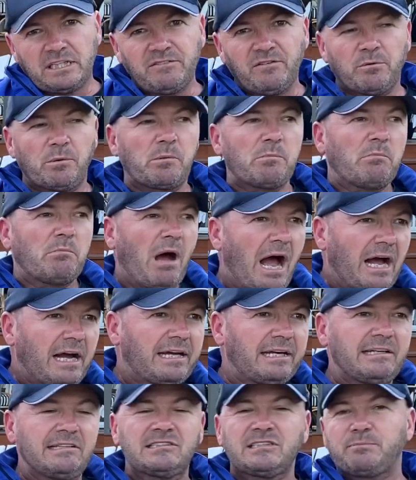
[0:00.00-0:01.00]
development,
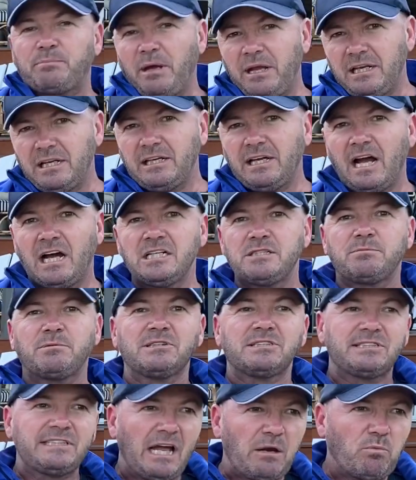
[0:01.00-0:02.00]
marketing, speaking
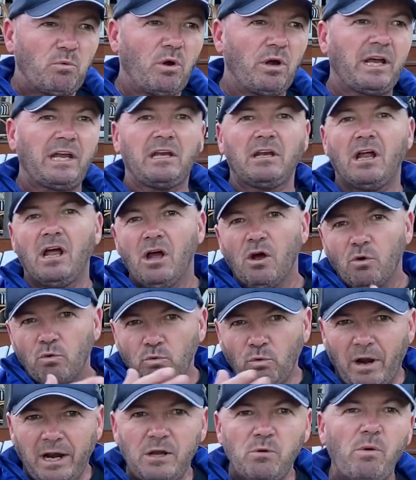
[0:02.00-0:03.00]
engagements, networking,
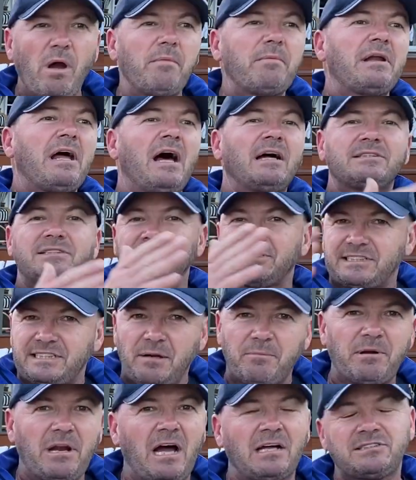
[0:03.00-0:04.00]
running webinars and
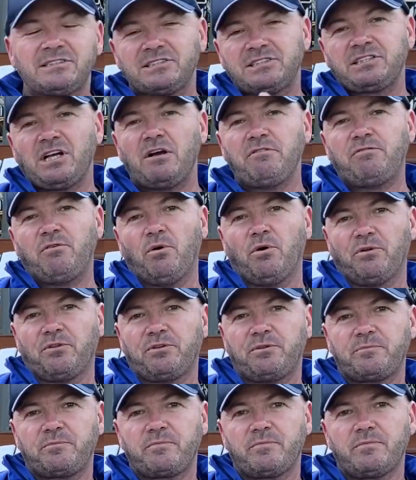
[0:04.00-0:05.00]
seminars and so
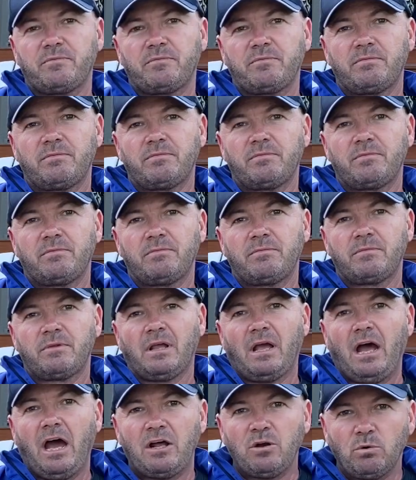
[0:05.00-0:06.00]
forth.
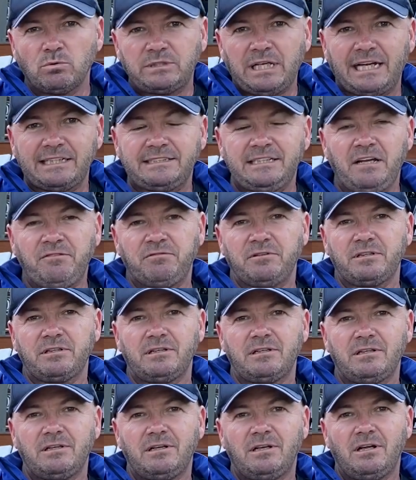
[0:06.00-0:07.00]
It all takes effort.
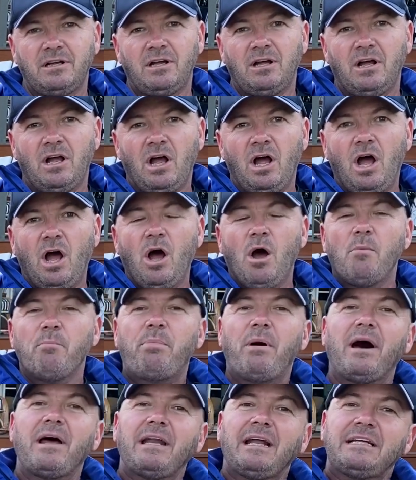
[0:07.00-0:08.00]

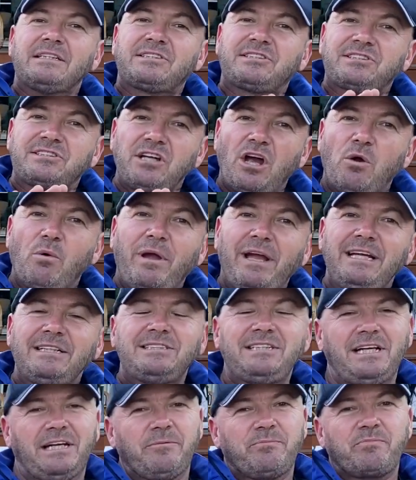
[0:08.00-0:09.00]
But it's so
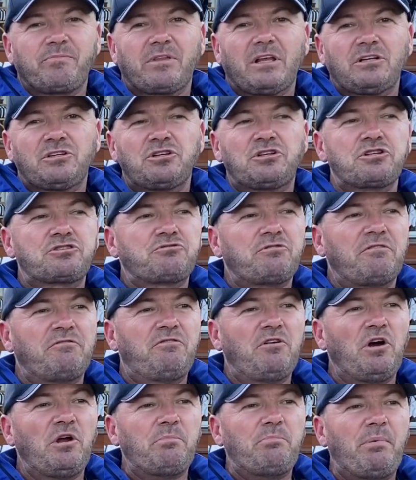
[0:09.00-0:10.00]
easy to just
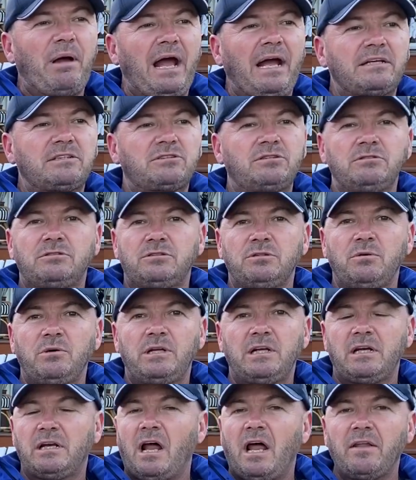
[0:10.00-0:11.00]
revert back to
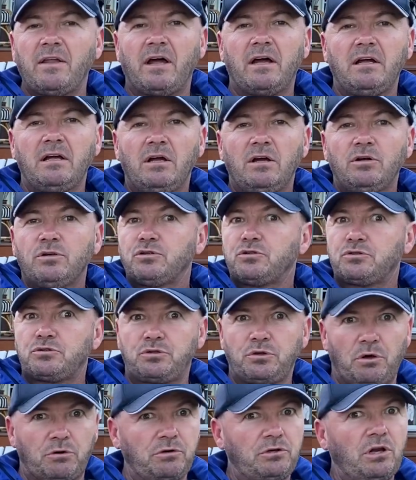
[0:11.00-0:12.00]
doing another
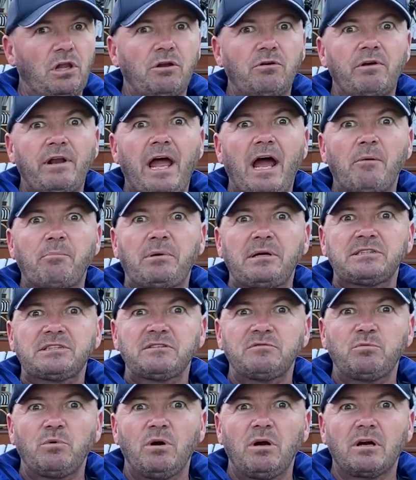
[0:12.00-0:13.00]
$200 an hour piece
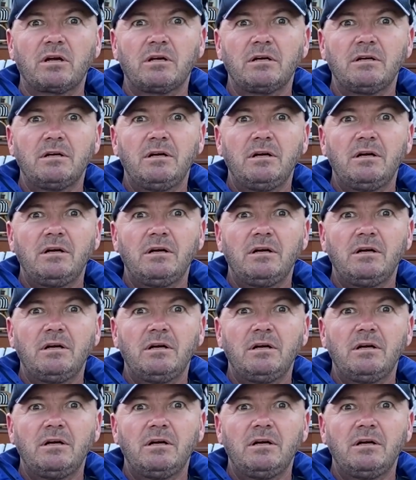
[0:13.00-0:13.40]
of work